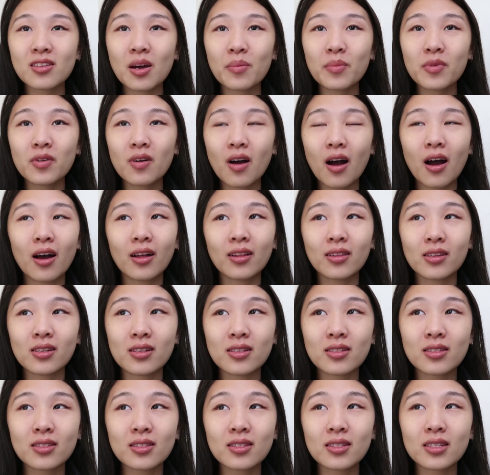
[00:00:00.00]
double
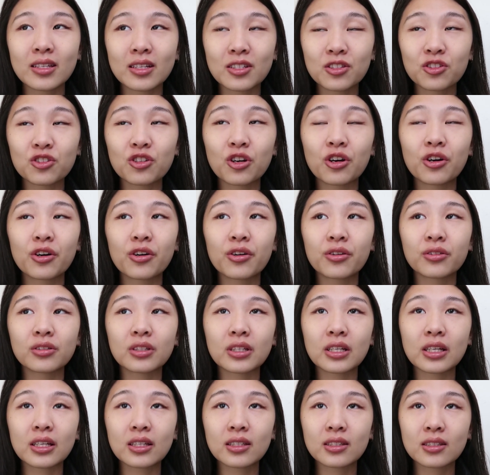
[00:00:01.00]
eyelids does not
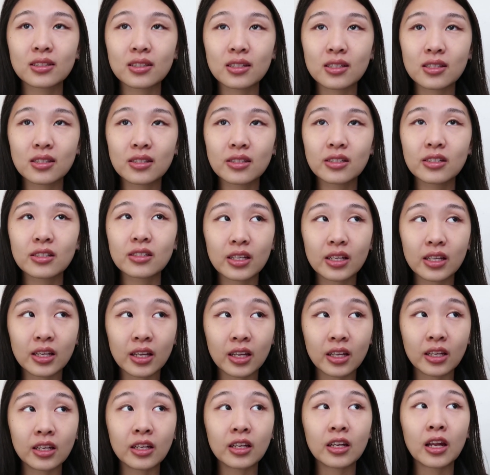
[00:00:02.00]
only exist
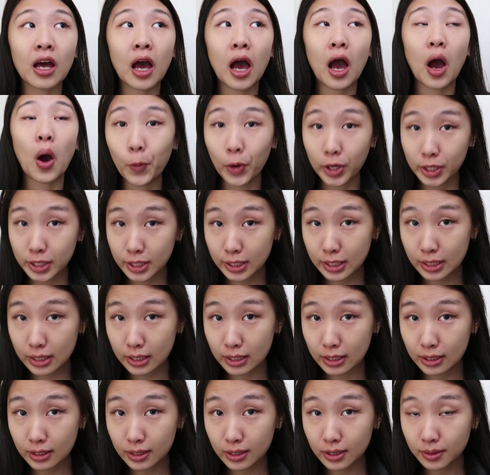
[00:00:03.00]
in
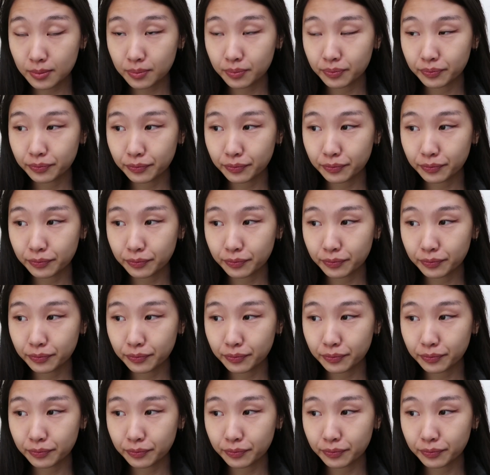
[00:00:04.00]
Westerners.